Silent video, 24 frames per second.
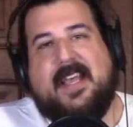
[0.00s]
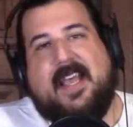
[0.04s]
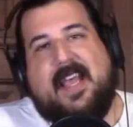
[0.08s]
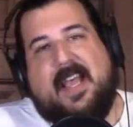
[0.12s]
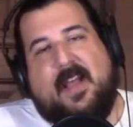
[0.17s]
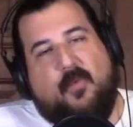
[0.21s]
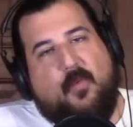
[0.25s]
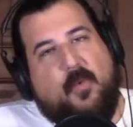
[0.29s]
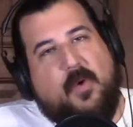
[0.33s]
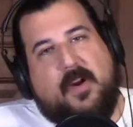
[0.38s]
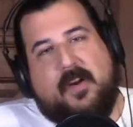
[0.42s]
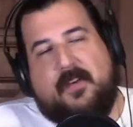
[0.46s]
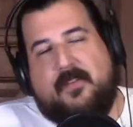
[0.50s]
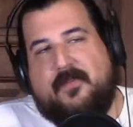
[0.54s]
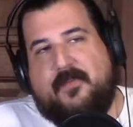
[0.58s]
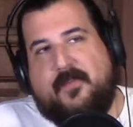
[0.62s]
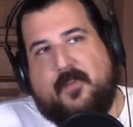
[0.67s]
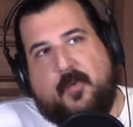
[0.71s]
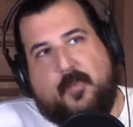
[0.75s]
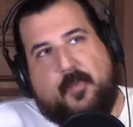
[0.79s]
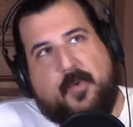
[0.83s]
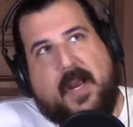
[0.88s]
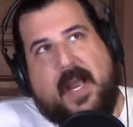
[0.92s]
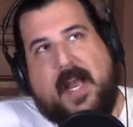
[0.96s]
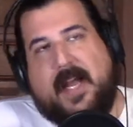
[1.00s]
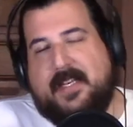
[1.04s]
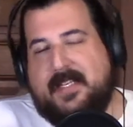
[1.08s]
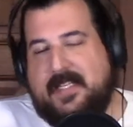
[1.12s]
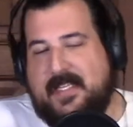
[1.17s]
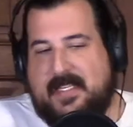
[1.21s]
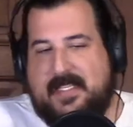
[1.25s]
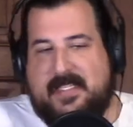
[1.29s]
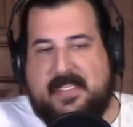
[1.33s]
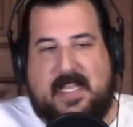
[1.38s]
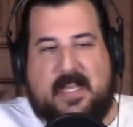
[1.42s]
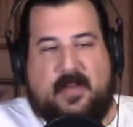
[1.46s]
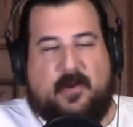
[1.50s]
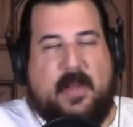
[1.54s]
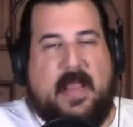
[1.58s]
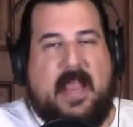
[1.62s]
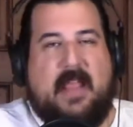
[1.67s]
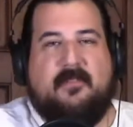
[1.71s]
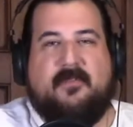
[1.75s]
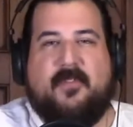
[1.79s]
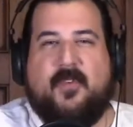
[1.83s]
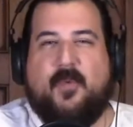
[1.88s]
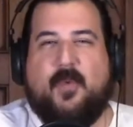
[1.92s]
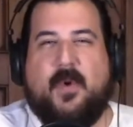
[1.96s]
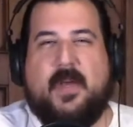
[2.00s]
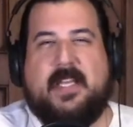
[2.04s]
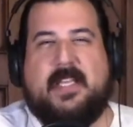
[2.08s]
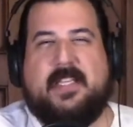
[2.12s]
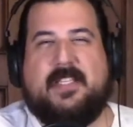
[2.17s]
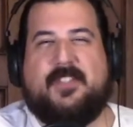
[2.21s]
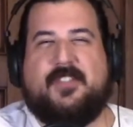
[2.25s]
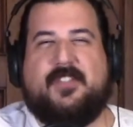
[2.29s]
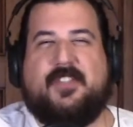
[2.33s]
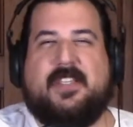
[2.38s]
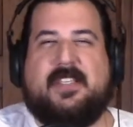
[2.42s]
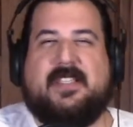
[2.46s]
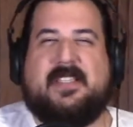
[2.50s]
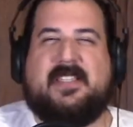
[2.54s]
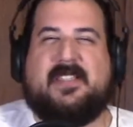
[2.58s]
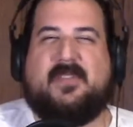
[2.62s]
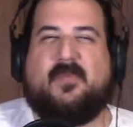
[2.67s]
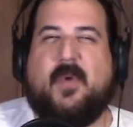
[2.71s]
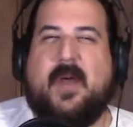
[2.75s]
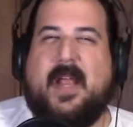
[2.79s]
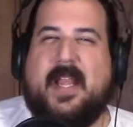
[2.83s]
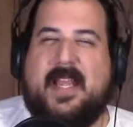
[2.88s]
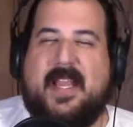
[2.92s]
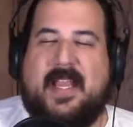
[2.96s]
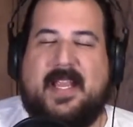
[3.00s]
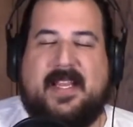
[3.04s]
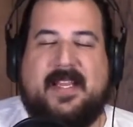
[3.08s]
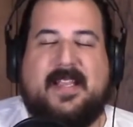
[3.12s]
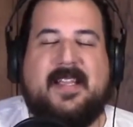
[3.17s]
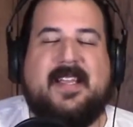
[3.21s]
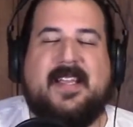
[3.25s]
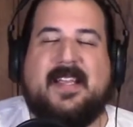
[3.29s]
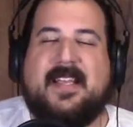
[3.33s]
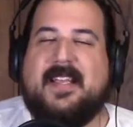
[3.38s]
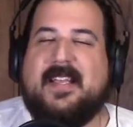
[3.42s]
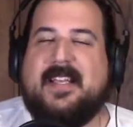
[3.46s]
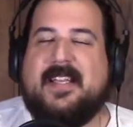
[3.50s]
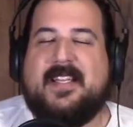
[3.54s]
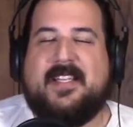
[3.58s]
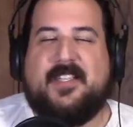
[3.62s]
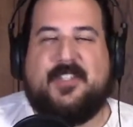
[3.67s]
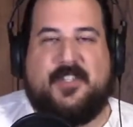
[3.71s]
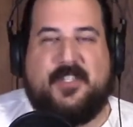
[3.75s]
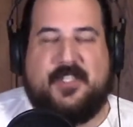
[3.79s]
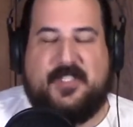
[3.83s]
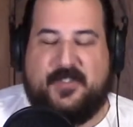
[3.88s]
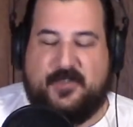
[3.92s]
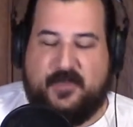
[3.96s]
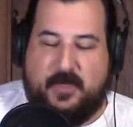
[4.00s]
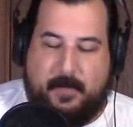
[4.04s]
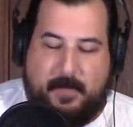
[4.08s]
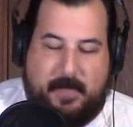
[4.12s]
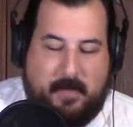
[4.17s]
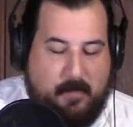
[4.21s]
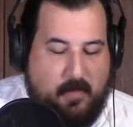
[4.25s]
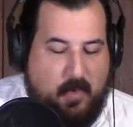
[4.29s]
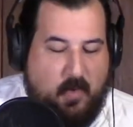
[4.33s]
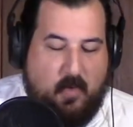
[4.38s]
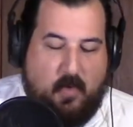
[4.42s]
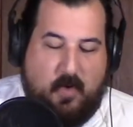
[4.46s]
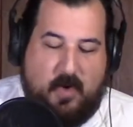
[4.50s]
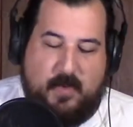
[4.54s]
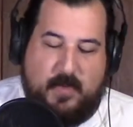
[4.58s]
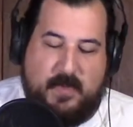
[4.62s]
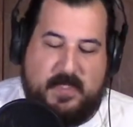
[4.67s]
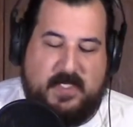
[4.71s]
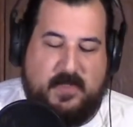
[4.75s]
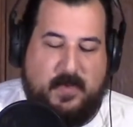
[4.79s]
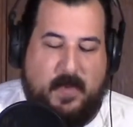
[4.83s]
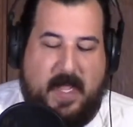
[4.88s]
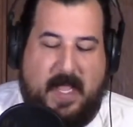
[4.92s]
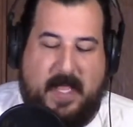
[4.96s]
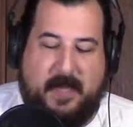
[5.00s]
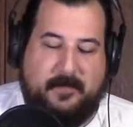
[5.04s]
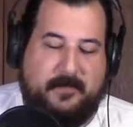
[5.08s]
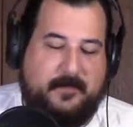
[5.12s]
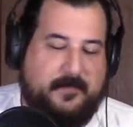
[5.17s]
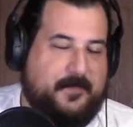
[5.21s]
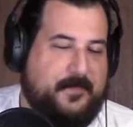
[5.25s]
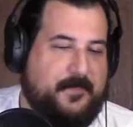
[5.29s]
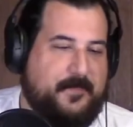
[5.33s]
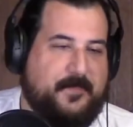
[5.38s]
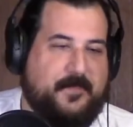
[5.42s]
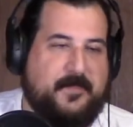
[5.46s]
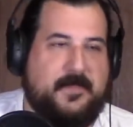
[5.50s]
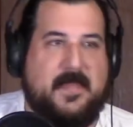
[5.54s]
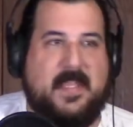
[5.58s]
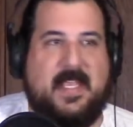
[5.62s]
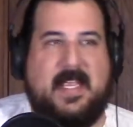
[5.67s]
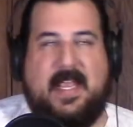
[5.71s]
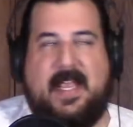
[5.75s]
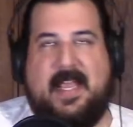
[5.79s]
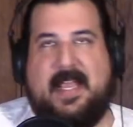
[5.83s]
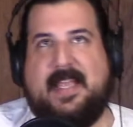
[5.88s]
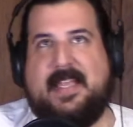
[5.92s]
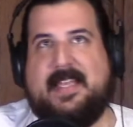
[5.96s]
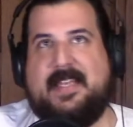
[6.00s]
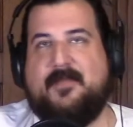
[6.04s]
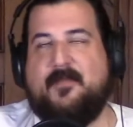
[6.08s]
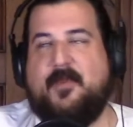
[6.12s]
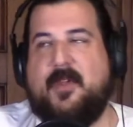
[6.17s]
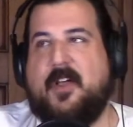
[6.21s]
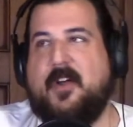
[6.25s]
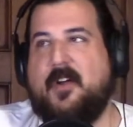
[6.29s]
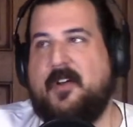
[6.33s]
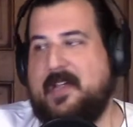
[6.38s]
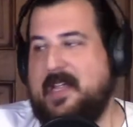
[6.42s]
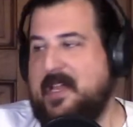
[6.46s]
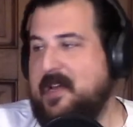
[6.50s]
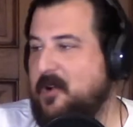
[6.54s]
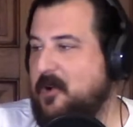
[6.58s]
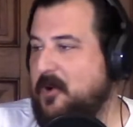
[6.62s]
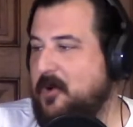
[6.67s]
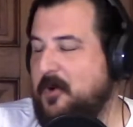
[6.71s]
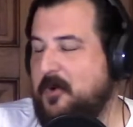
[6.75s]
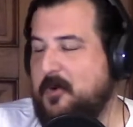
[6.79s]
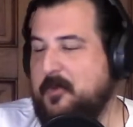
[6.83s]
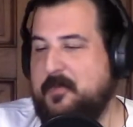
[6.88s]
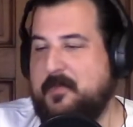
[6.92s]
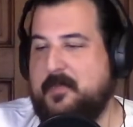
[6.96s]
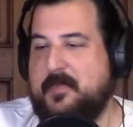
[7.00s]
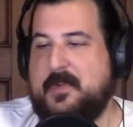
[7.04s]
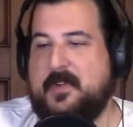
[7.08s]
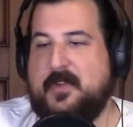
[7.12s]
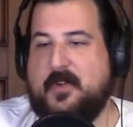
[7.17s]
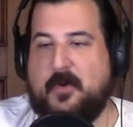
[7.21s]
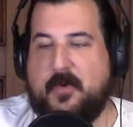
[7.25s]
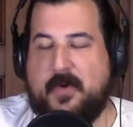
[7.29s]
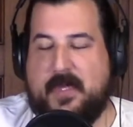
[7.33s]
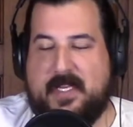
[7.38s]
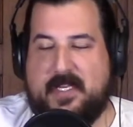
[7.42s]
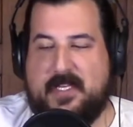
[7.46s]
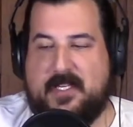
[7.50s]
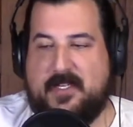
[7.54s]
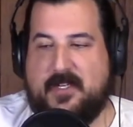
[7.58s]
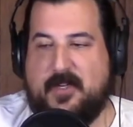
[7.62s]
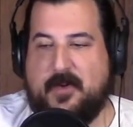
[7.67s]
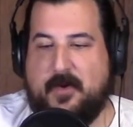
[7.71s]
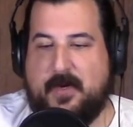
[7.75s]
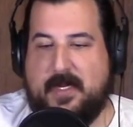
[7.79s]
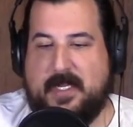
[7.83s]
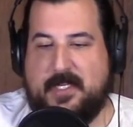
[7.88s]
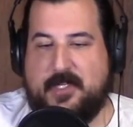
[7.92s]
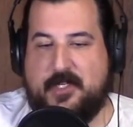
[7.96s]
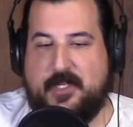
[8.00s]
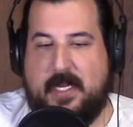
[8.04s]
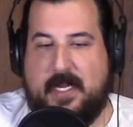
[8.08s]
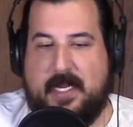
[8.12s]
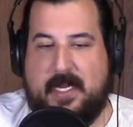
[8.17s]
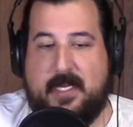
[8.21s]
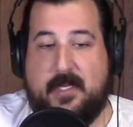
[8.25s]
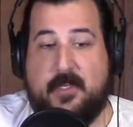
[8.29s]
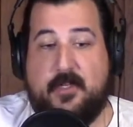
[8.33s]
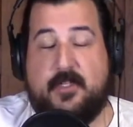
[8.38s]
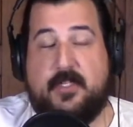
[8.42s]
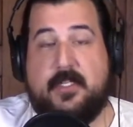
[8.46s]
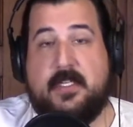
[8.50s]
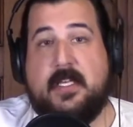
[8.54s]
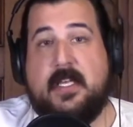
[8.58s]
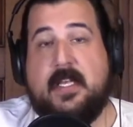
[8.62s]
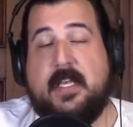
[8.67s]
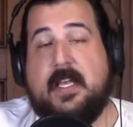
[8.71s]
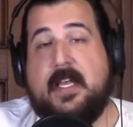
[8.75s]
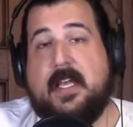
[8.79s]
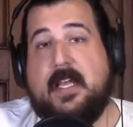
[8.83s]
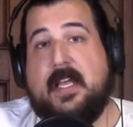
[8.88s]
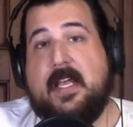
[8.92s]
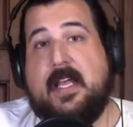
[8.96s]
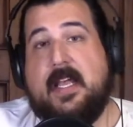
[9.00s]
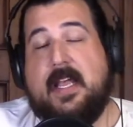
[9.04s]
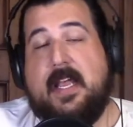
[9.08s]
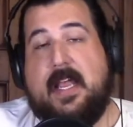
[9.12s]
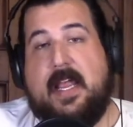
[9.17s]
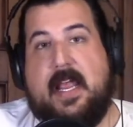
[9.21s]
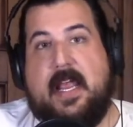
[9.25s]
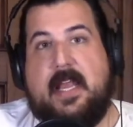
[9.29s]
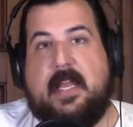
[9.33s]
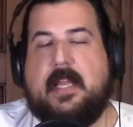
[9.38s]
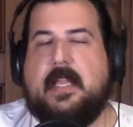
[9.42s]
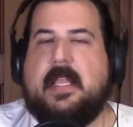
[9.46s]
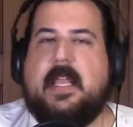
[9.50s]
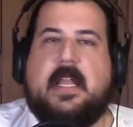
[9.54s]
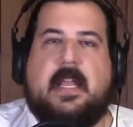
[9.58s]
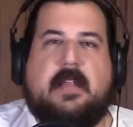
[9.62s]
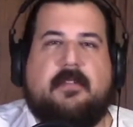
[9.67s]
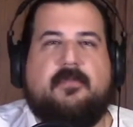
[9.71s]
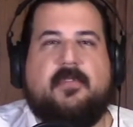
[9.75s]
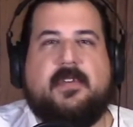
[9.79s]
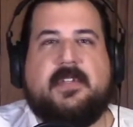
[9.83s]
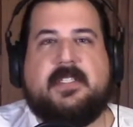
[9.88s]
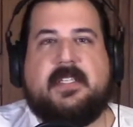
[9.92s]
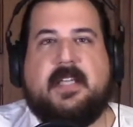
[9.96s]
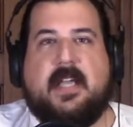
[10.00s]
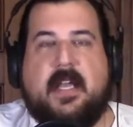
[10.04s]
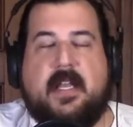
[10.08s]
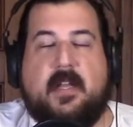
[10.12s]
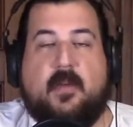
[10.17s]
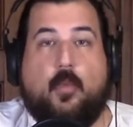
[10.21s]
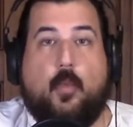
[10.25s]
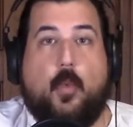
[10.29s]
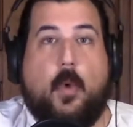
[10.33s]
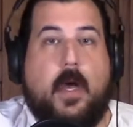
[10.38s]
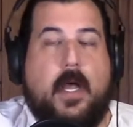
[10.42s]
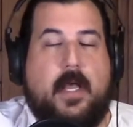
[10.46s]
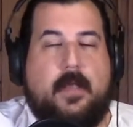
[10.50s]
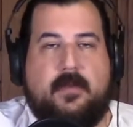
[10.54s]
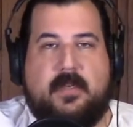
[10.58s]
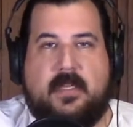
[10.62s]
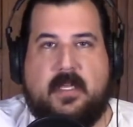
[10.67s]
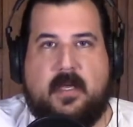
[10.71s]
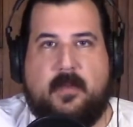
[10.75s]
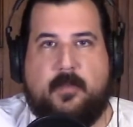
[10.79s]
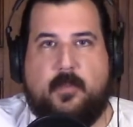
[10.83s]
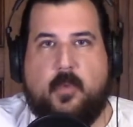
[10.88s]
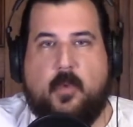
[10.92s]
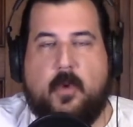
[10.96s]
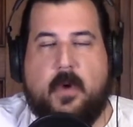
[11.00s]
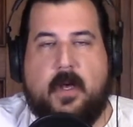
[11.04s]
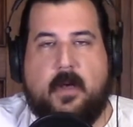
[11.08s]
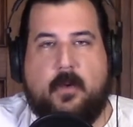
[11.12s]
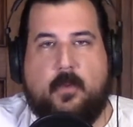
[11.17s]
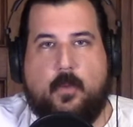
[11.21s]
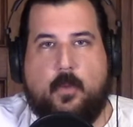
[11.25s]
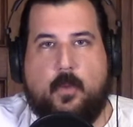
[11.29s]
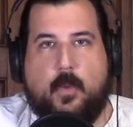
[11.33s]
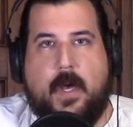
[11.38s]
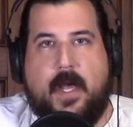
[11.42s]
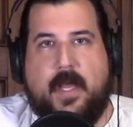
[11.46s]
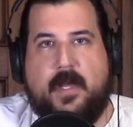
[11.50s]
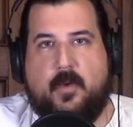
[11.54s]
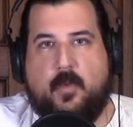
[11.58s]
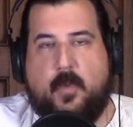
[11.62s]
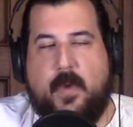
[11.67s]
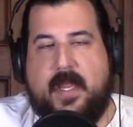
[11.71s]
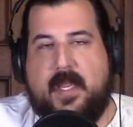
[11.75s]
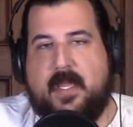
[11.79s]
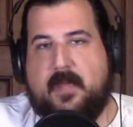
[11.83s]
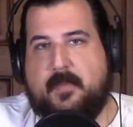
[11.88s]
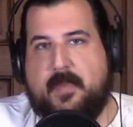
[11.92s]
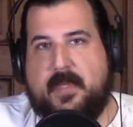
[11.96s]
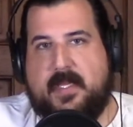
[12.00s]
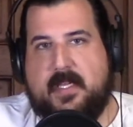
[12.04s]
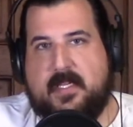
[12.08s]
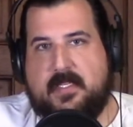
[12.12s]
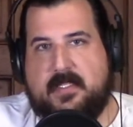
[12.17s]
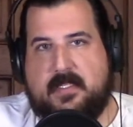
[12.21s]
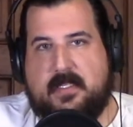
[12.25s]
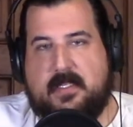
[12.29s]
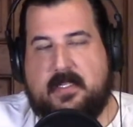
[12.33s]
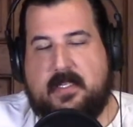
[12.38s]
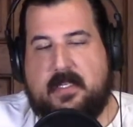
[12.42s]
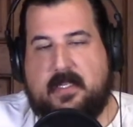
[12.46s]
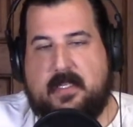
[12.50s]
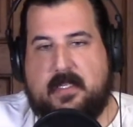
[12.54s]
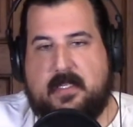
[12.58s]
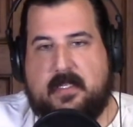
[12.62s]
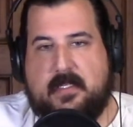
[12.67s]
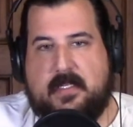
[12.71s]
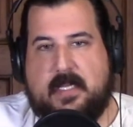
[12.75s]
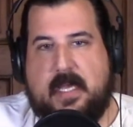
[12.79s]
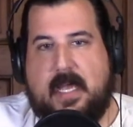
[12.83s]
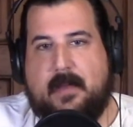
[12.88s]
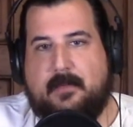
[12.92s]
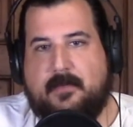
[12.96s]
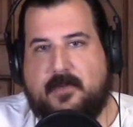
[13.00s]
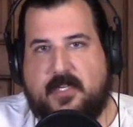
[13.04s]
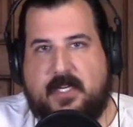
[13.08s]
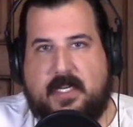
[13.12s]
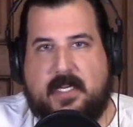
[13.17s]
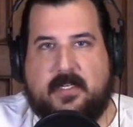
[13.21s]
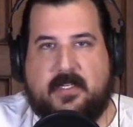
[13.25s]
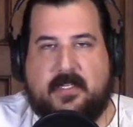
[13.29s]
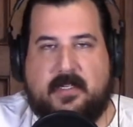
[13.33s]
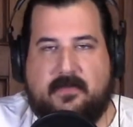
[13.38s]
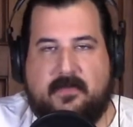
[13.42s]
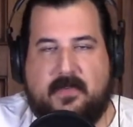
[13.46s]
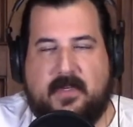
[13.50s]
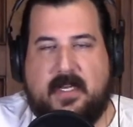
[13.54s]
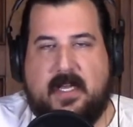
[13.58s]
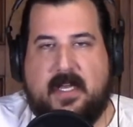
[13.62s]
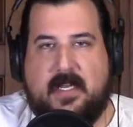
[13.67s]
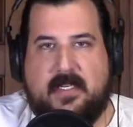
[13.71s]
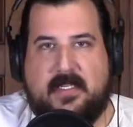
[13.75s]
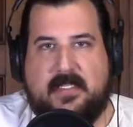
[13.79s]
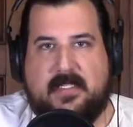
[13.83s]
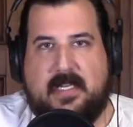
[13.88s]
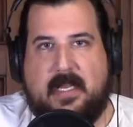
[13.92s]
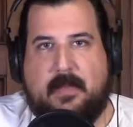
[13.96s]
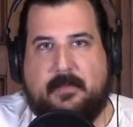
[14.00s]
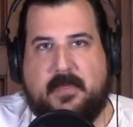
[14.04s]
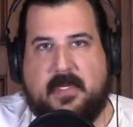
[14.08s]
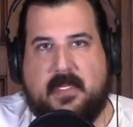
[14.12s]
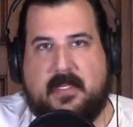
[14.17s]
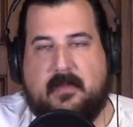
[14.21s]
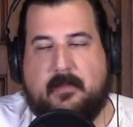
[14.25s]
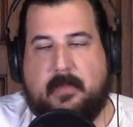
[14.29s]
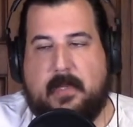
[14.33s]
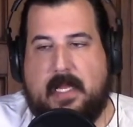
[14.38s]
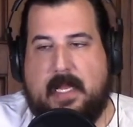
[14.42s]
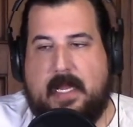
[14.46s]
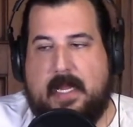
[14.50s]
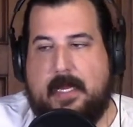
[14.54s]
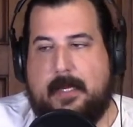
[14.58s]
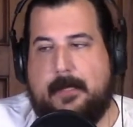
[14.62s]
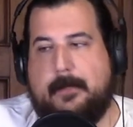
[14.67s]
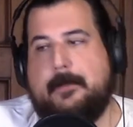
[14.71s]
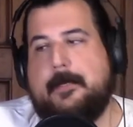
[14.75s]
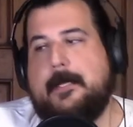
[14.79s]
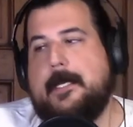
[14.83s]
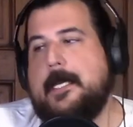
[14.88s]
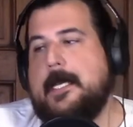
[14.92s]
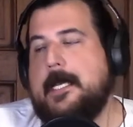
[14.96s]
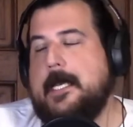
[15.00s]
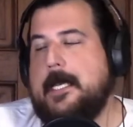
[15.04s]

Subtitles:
And we're in full practice, and everyone is just sweating, just dripping, pouring with sweat. And we all get home, go get changed. And again, everyone's kind of wound up wide awake because of the time change. Everyone kind of slept on the plane.